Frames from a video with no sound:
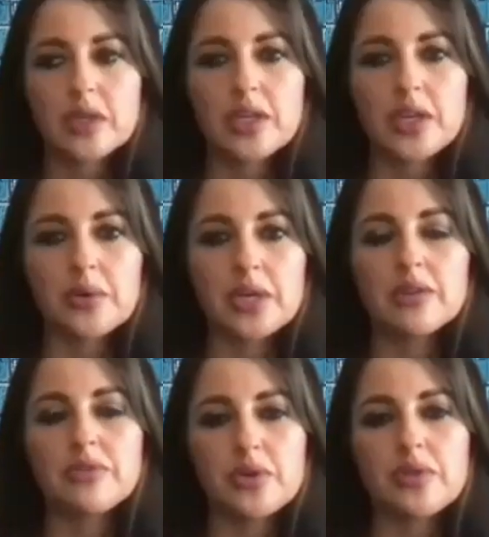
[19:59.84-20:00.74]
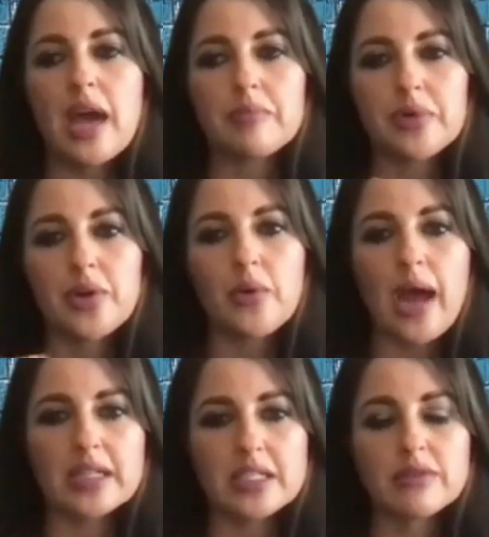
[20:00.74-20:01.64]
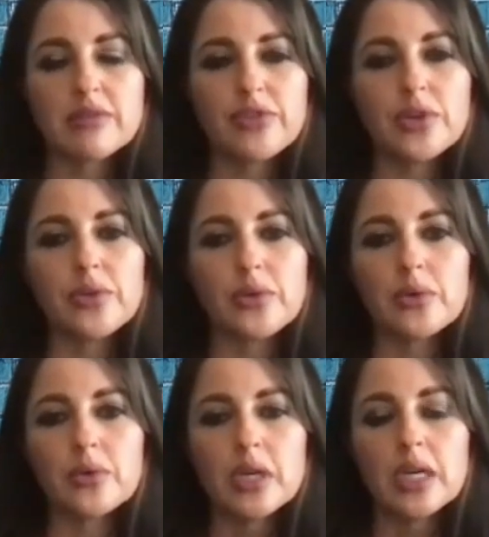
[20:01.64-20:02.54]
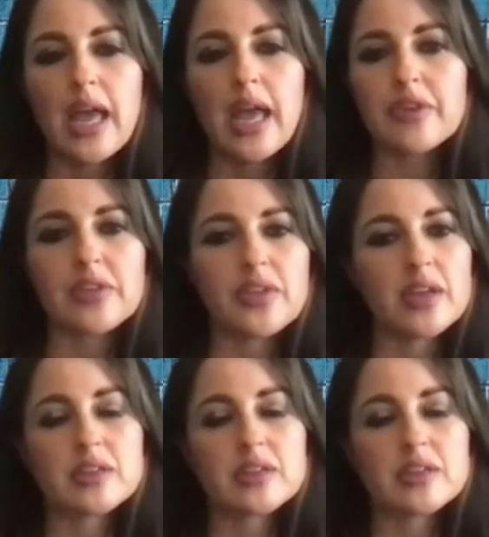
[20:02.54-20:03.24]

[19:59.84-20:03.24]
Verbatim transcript: know, give you that proactive view? Everything